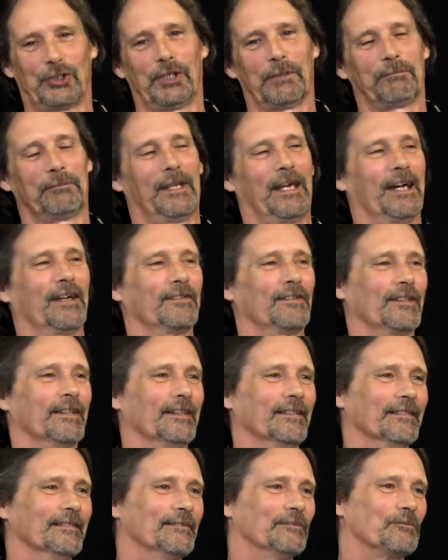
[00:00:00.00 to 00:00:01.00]
shipped down
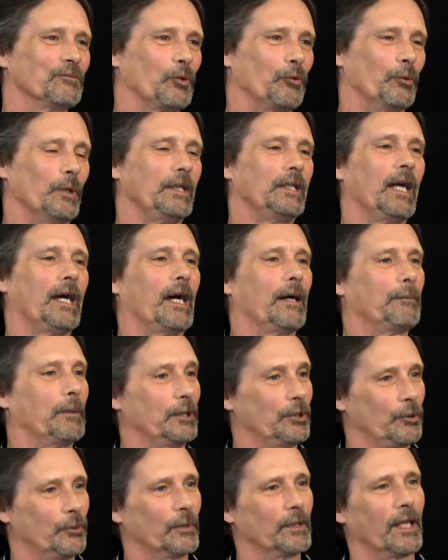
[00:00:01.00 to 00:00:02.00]
to rehab
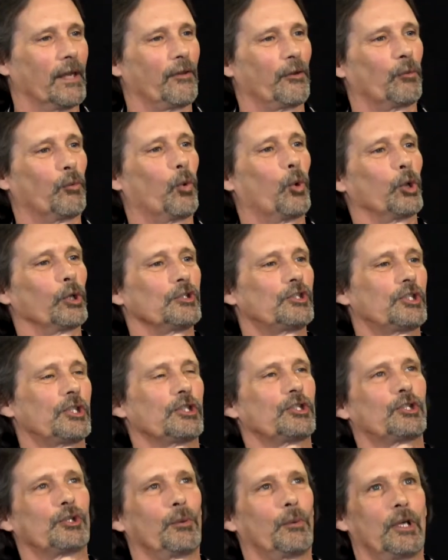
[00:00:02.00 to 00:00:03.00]
into another ward
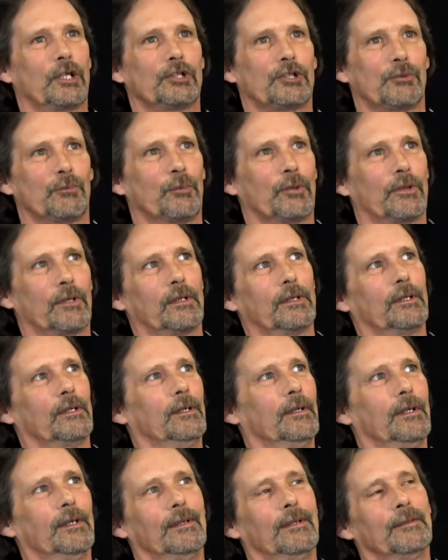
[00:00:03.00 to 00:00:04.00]
situation with an
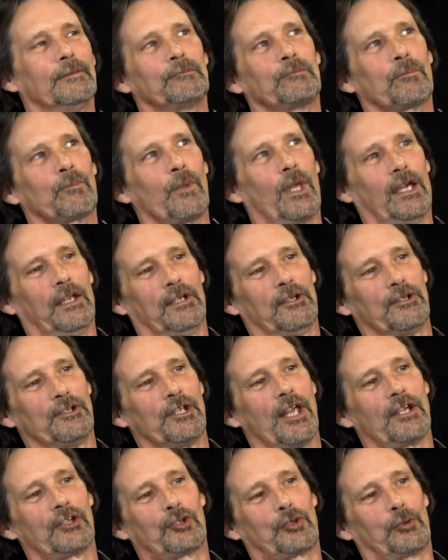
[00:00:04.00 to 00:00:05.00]

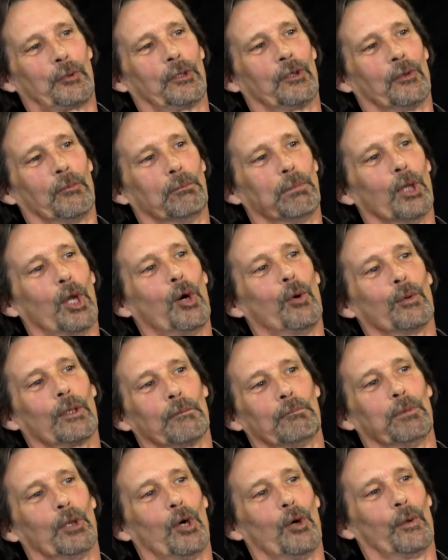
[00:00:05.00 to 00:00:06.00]
industrial
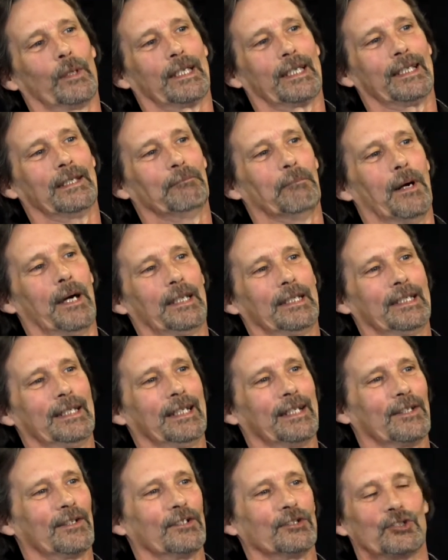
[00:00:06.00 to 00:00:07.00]
blower blowing in my
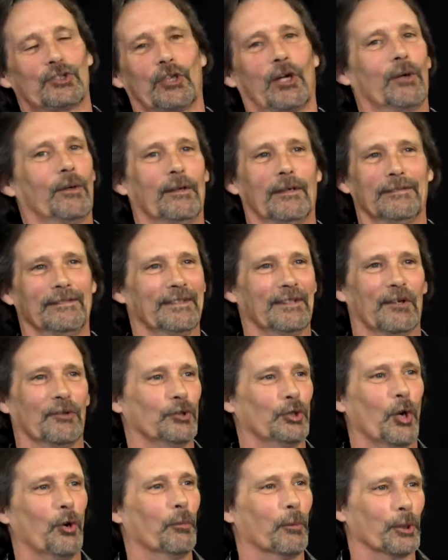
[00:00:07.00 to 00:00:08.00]
ear. So, you know,
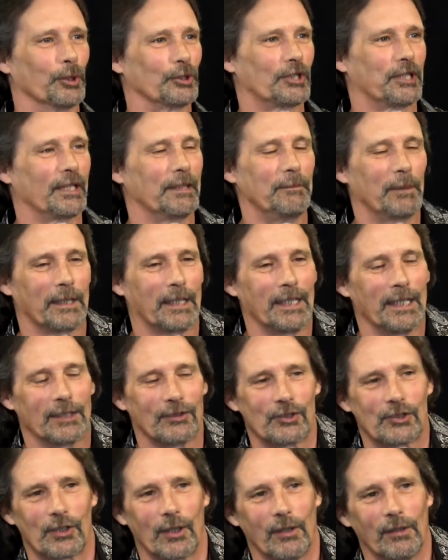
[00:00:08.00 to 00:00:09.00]
no more sleep
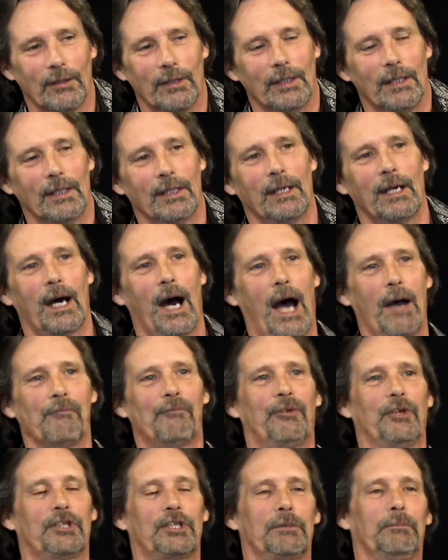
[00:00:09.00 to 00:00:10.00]
again. So I'm
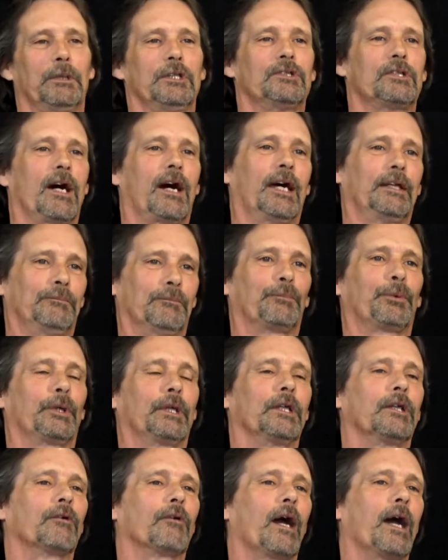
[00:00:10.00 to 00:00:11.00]
fit to be tied and
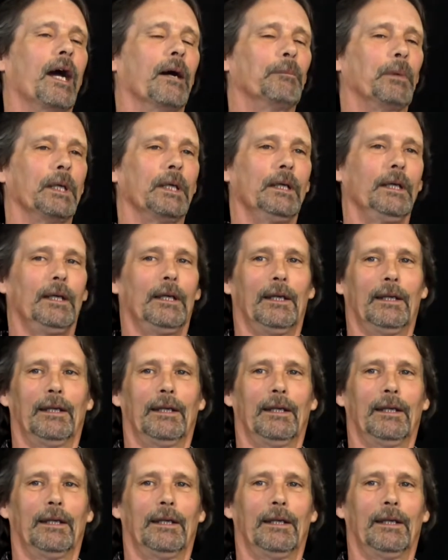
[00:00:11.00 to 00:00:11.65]
pretty crabby.